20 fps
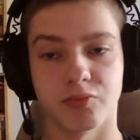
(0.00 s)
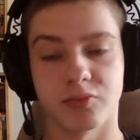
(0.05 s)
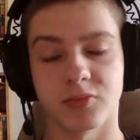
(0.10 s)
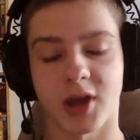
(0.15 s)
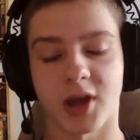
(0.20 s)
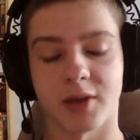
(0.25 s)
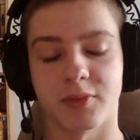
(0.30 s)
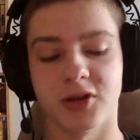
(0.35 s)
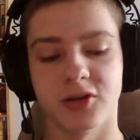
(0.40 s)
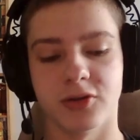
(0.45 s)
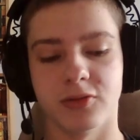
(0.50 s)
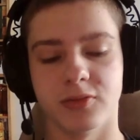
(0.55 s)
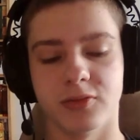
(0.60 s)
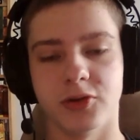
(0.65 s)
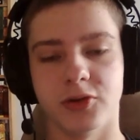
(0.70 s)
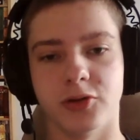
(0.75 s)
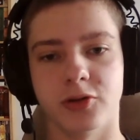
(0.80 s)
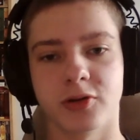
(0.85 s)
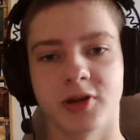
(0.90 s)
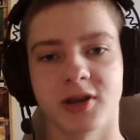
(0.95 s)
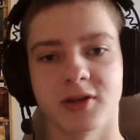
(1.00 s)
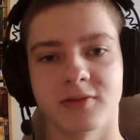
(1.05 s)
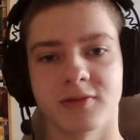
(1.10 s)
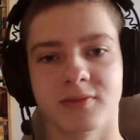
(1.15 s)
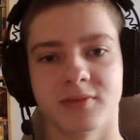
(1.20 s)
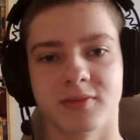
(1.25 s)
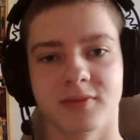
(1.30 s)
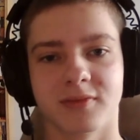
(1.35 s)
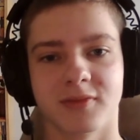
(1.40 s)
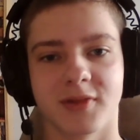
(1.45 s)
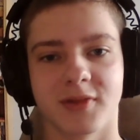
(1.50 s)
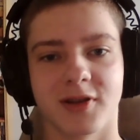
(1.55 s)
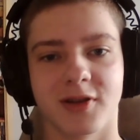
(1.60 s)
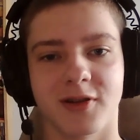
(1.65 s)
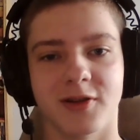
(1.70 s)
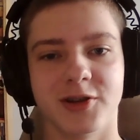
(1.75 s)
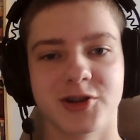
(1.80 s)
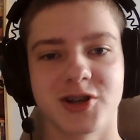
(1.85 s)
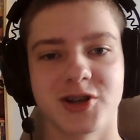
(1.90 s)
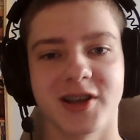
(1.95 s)
I mean, you can
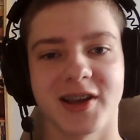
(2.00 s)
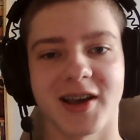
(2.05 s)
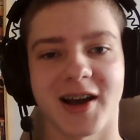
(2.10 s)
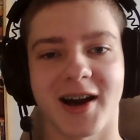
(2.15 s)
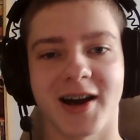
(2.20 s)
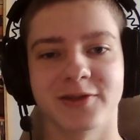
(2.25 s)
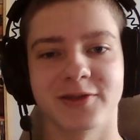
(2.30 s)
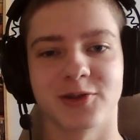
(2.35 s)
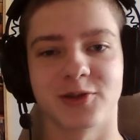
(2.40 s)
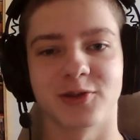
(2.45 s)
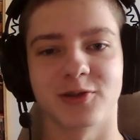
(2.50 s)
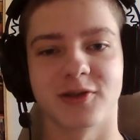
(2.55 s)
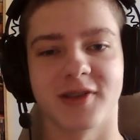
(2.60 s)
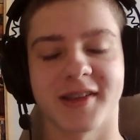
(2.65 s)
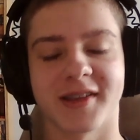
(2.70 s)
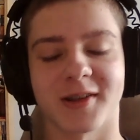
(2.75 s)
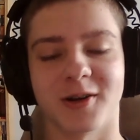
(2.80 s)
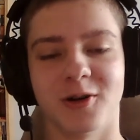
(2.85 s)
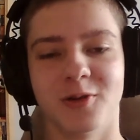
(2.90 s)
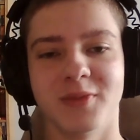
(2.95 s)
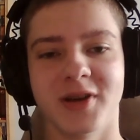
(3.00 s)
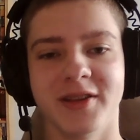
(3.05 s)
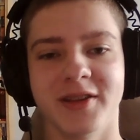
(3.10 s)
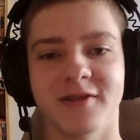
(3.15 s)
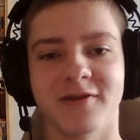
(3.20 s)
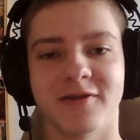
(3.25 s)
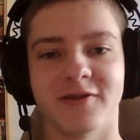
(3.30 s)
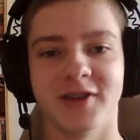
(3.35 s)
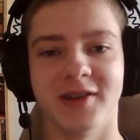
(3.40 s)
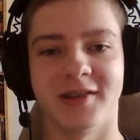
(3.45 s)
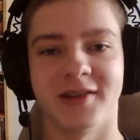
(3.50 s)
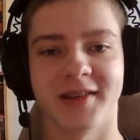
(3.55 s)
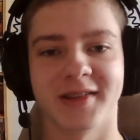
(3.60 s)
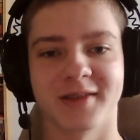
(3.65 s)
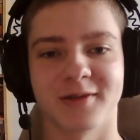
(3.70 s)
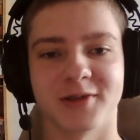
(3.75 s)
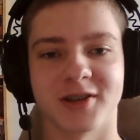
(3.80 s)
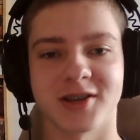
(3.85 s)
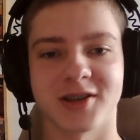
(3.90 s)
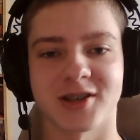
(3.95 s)
literally add so many things
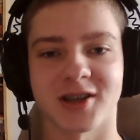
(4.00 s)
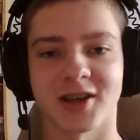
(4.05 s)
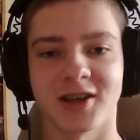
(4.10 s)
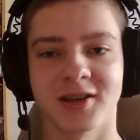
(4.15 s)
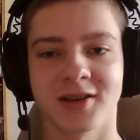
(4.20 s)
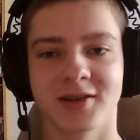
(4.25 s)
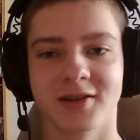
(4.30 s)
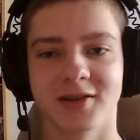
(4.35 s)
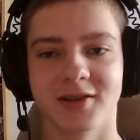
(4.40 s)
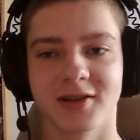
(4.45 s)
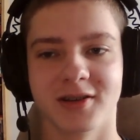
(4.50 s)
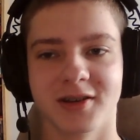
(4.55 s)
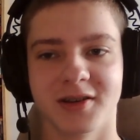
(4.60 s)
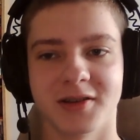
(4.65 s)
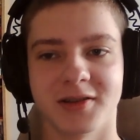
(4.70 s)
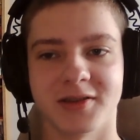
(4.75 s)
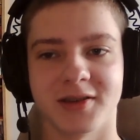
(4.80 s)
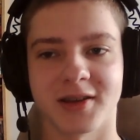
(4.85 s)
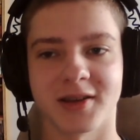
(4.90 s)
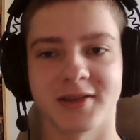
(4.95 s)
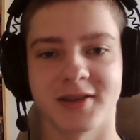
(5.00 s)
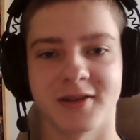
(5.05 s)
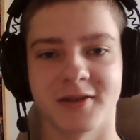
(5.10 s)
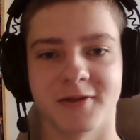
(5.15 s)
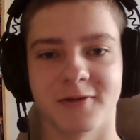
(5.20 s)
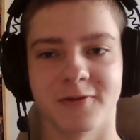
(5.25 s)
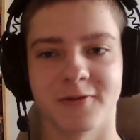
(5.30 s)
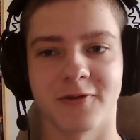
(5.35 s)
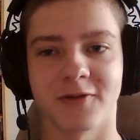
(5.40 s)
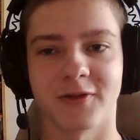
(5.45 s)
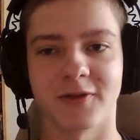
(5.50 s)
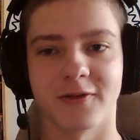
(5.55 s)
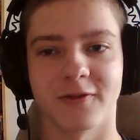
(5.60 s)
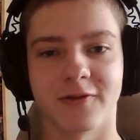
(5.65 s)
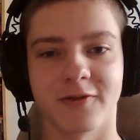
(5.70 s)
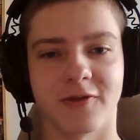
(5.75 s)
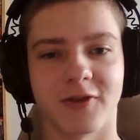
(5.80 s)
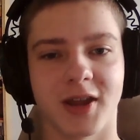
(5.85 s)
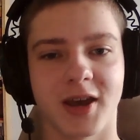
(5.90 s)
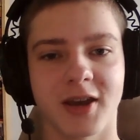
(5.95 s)
to the shake that the
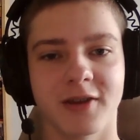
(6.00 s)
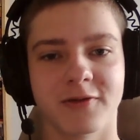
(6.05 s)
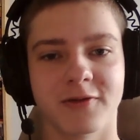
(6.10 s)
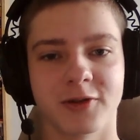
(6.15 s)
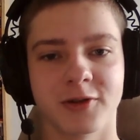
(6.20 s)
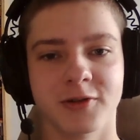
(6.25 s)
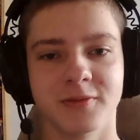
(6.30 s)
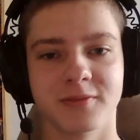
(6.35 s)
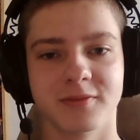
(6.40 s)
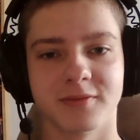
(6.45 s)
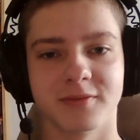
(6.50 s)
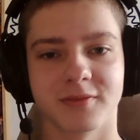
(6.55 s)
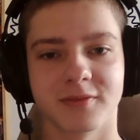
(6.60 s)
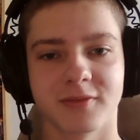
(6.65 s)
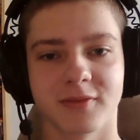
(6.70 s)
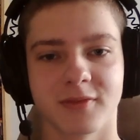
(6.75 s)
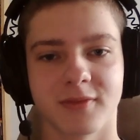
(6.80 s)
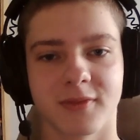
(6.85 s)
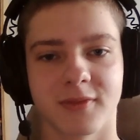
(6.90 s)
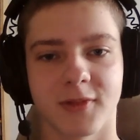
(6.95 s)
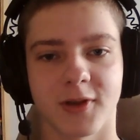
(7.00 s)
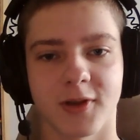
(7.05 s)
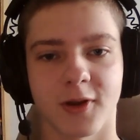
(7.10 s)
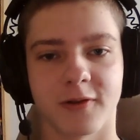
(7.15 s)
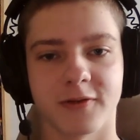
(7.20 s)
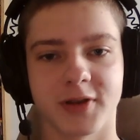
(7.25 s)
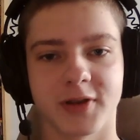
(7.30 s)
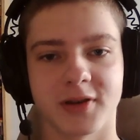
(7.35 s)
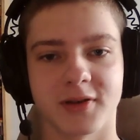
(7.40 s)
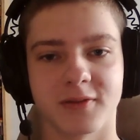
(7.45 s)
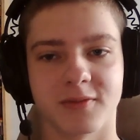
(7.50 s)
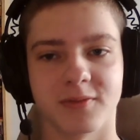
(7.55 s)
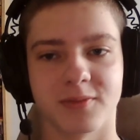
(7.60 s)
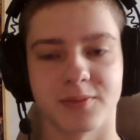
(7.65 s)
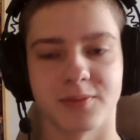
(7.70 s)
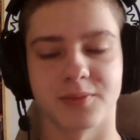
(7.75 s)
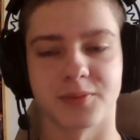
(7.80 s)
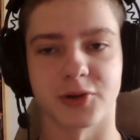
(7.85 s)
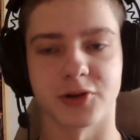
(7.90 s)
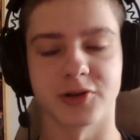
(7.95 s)
flavor of the
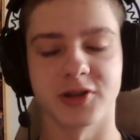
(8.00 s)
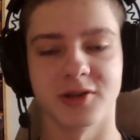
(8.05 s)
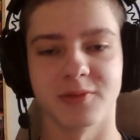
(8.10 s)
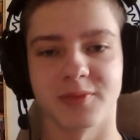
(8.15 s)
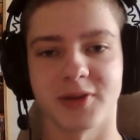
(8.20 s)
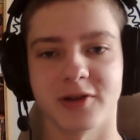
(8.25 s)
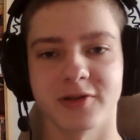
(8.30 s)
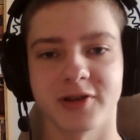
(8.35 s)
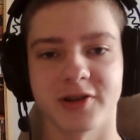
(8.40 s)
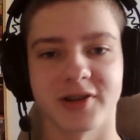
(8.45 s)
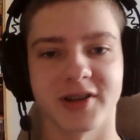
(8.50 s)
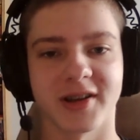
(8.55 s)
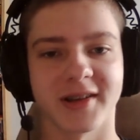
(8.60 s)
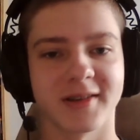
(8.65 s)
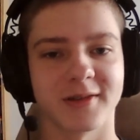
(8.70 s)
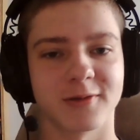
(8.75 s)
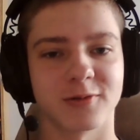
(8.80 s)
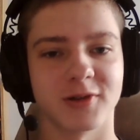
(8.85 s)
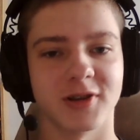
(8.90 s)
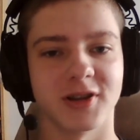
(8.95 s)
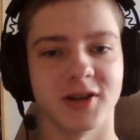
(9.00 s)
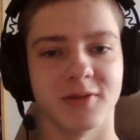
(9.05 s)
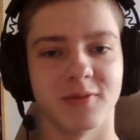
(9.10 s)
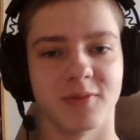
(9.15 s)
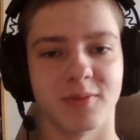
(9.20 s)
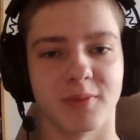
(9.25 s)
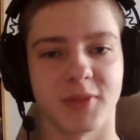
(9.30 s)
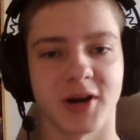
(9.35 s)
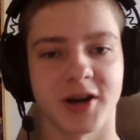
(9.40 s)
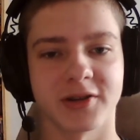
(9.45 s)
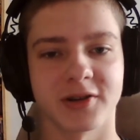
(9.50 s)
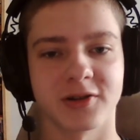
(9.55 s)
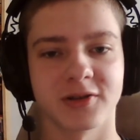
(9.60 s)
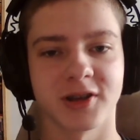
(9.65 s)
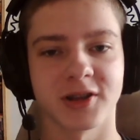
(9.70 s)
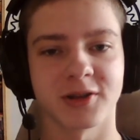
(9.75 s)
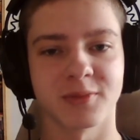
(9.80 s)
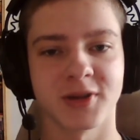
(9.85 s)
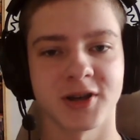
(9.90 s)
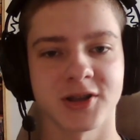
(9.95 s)
protein powder doesn't really matter
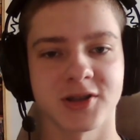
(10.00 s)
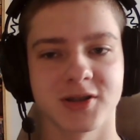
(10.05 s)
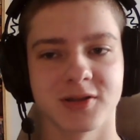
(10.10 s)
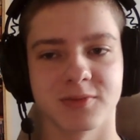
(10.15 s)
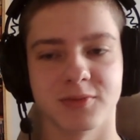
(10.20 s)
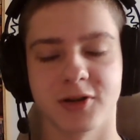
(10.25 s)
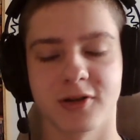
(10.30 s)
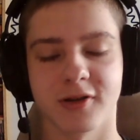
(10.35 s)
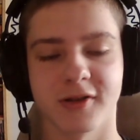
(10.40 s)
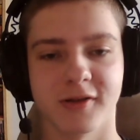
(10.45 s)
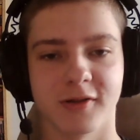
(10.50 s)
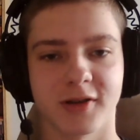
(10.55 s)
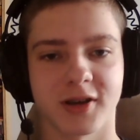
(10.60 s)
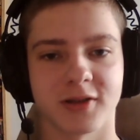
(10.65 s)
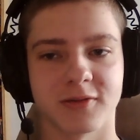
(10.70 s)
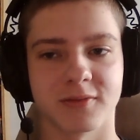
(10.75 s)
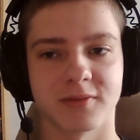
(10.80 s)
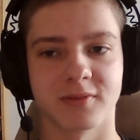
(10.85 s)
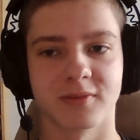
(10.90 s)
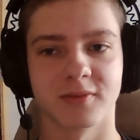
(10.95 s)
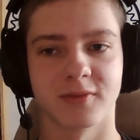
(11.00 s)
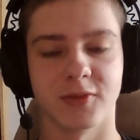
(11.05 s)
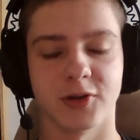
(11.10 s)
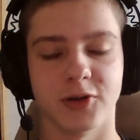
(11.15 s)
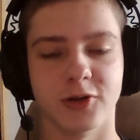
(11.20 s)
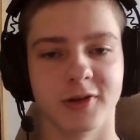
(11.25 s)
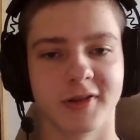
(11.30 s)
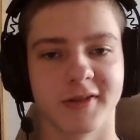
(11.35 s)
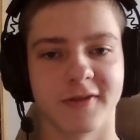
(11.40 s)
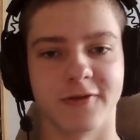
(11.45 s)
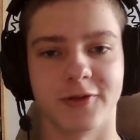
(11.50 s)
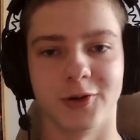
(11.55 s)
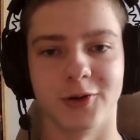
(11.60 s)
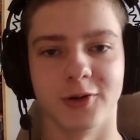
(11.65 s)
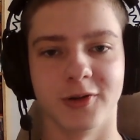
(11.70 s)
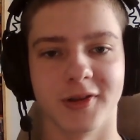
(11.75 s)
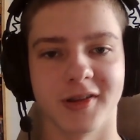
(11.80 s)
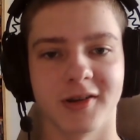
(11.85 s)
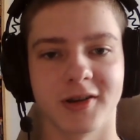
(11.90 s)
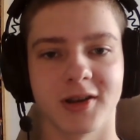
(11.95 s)
that much because you can use
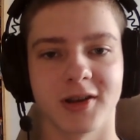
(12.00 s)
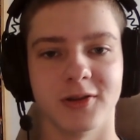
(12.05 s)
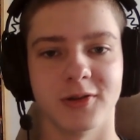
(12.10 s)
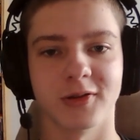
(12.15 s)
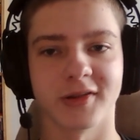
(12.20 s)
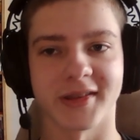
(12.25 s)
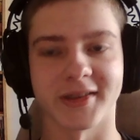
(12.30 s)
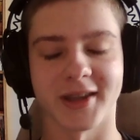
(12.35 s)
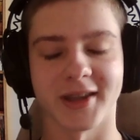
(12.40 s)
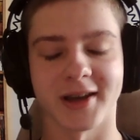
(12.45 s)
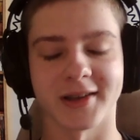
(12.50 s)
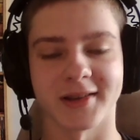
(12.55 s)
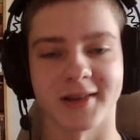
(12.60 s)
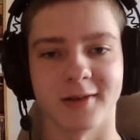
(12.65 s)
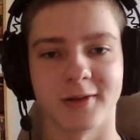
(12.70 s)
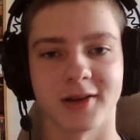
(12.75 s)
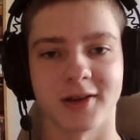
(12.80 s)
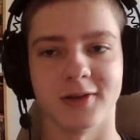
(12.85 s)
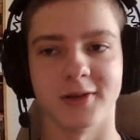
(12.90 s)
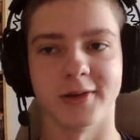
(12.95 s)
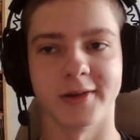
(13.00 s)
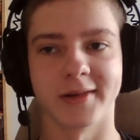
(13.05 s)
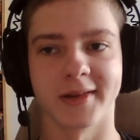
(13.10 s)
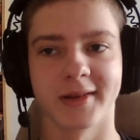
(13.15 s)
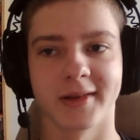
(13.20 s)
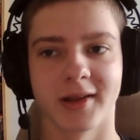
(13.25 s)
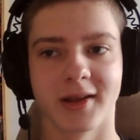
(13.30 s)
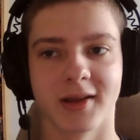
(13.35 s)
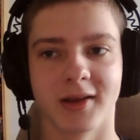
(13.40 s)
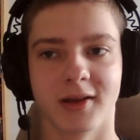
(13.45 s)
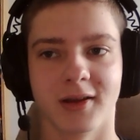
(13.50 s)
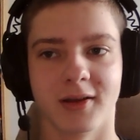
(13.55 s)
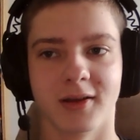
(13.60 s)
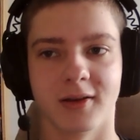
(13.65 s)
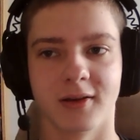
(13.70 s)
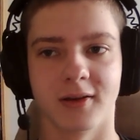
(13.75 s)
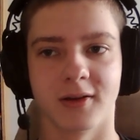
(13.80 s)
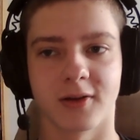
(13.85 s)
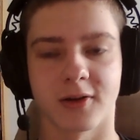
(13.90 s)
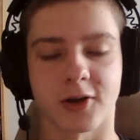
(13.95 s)
fruits, you can use nuts, you can use
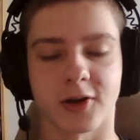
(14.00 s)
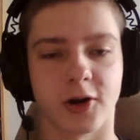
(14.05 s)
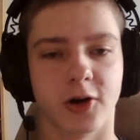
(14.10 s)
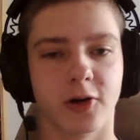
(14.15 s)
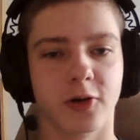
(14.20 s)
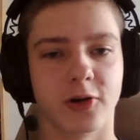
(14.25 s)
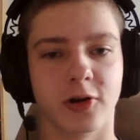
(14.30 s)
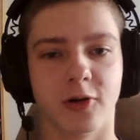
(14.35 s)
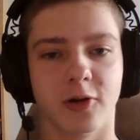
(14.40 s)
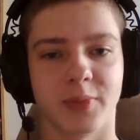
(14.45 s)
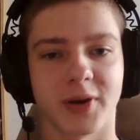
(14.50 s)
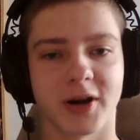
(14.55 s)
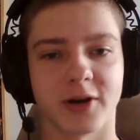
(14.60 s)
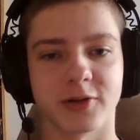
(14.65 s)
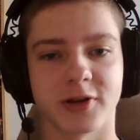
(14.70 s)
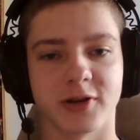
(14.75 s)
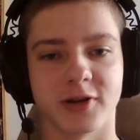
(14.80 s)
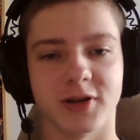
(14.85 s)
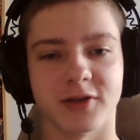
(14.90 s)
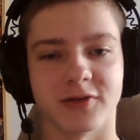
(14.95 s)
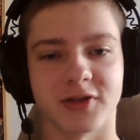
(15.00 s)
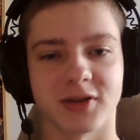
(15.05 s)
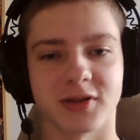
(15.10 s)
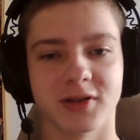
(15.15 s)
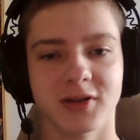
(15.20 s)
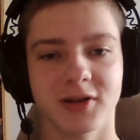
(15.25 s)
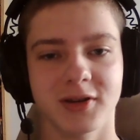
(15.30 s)
cocoa powder even,